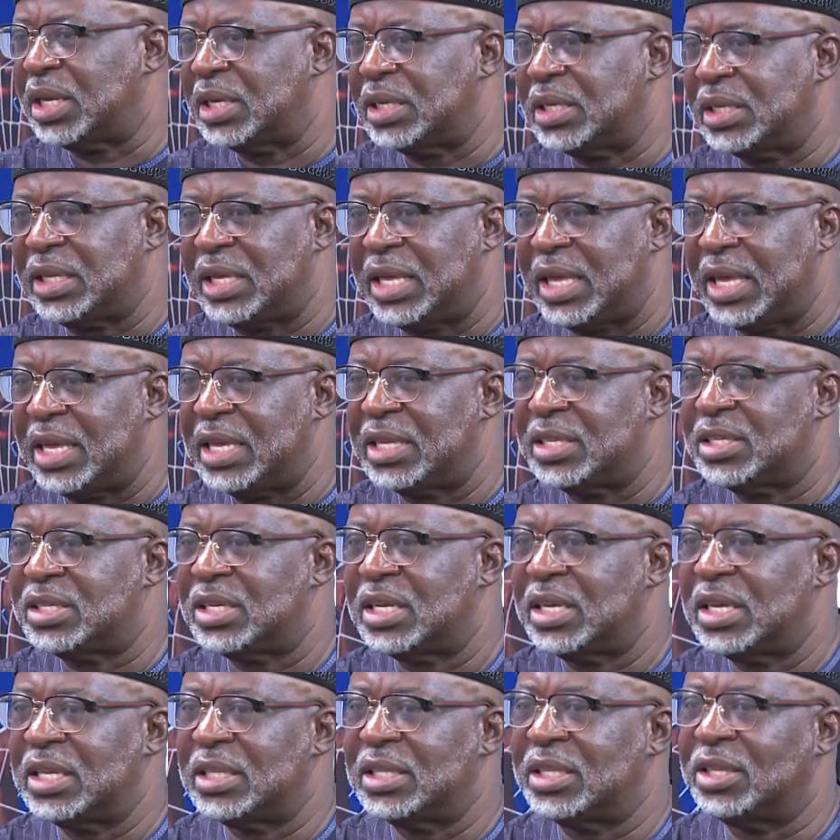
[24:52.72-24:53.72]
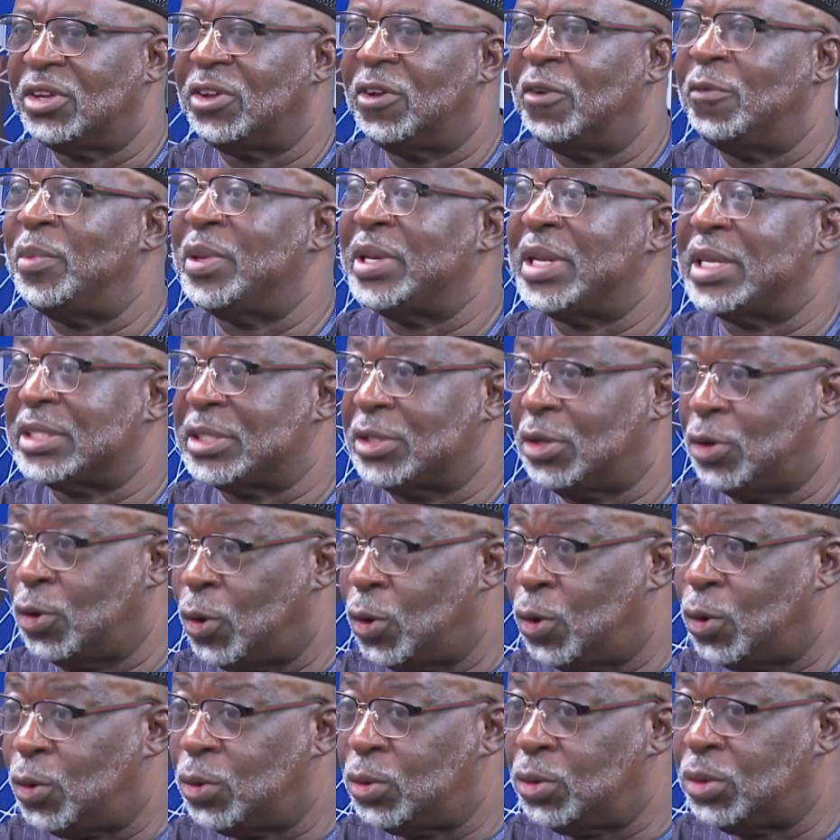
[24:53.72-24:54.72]
engage the government as a
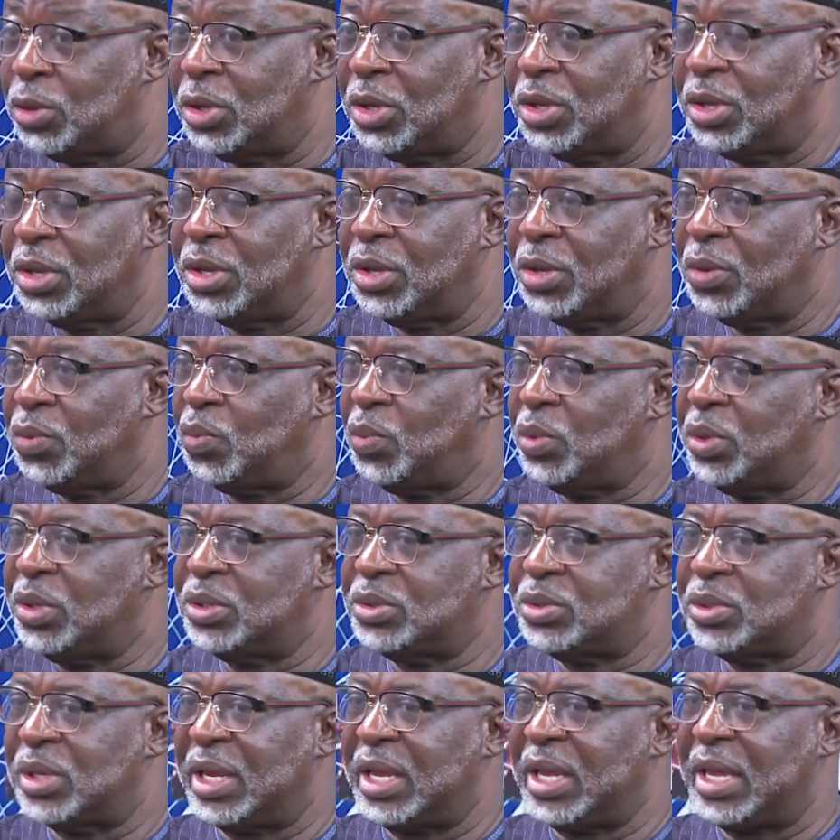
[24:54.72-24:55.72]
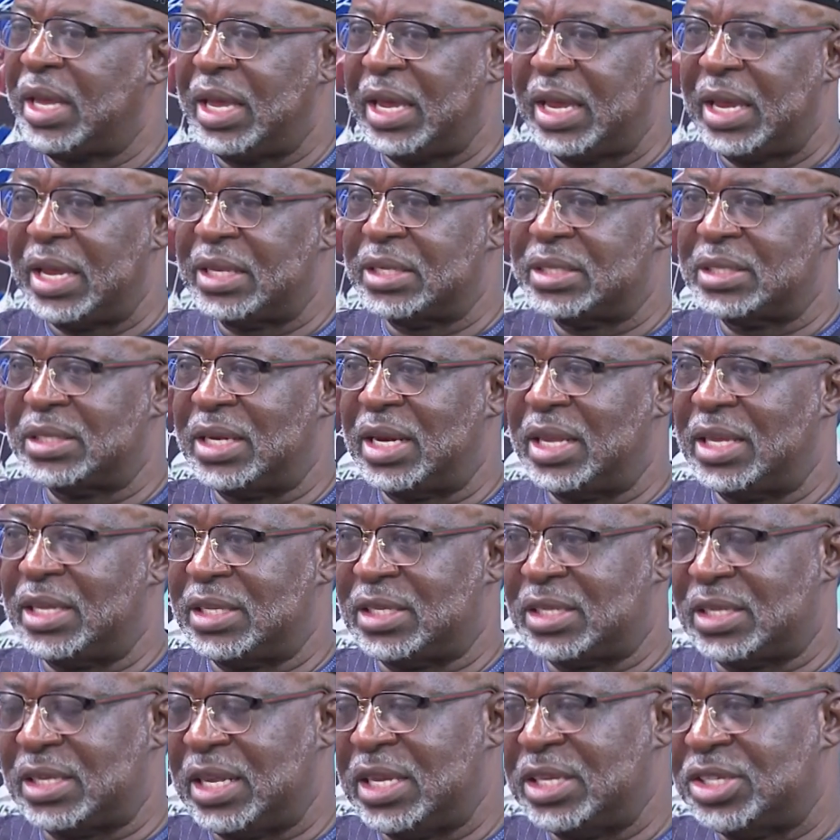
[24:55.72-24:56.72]
whole. We need to engage the
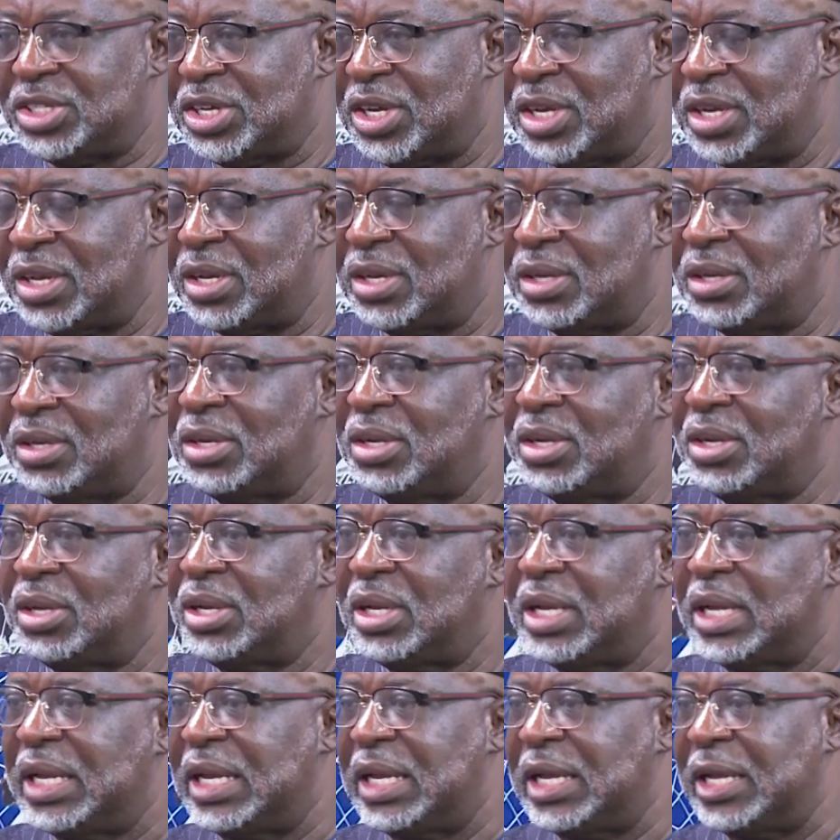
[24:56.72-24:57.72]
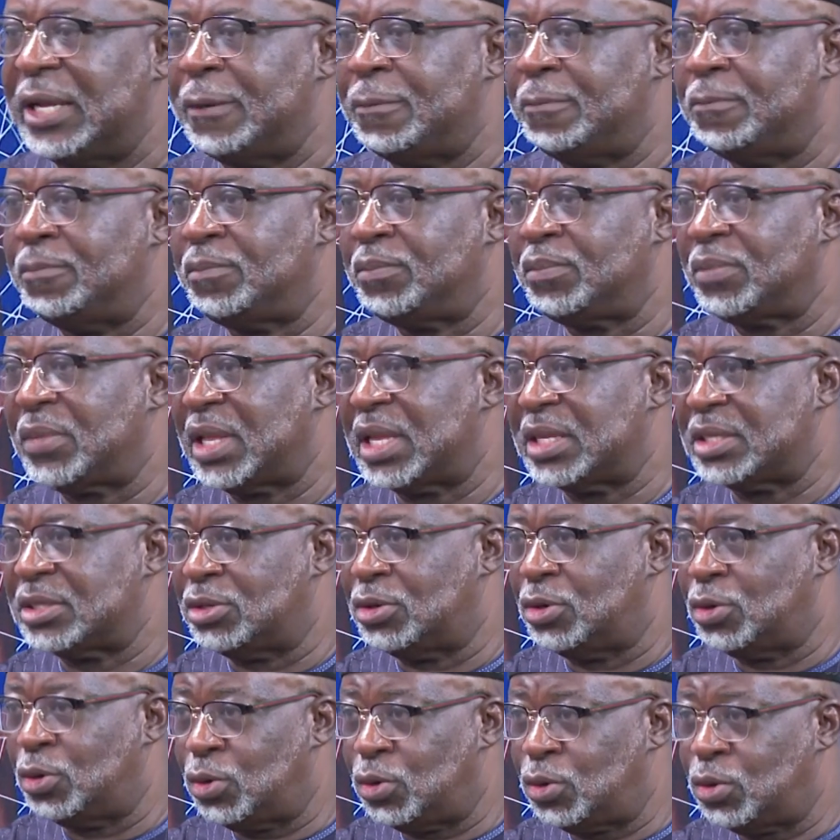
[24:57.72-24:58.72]
legislature as a
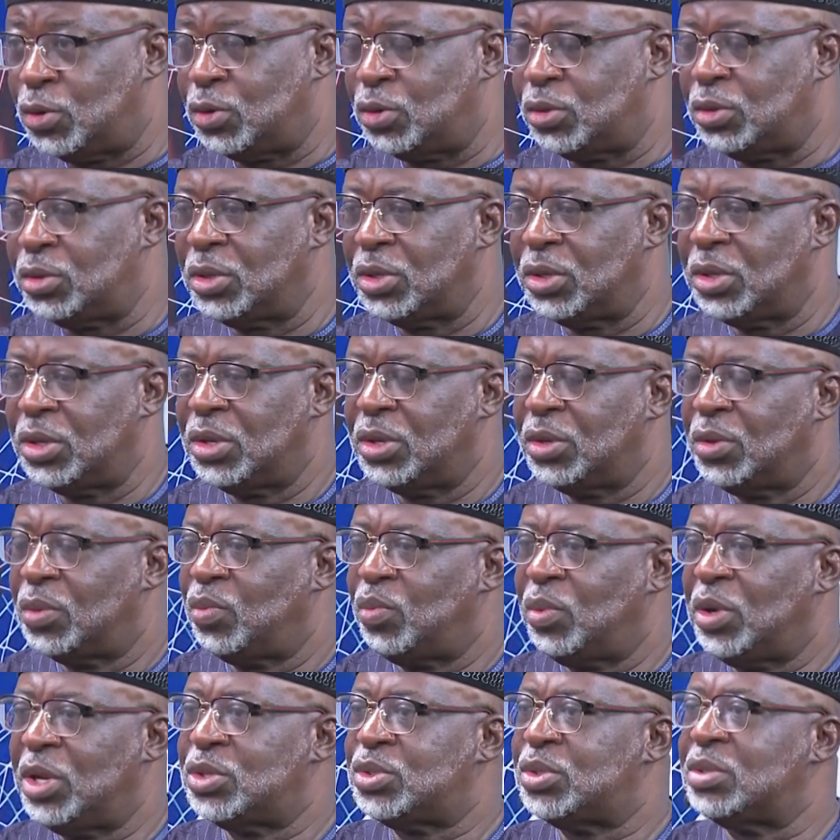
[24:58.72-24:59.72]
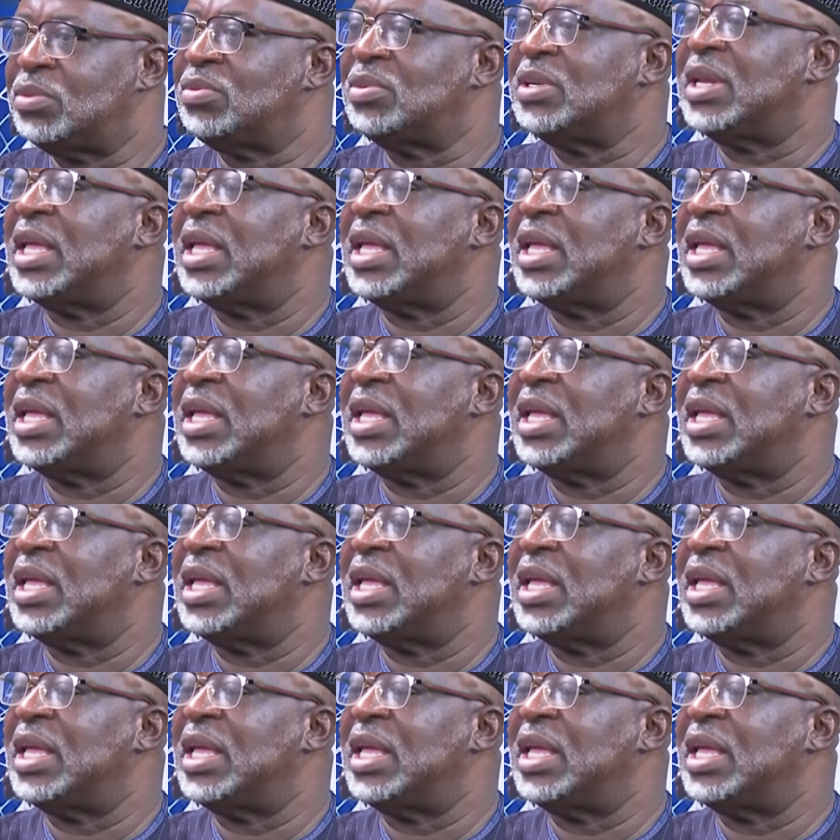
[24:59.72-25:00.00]
whole. We need to even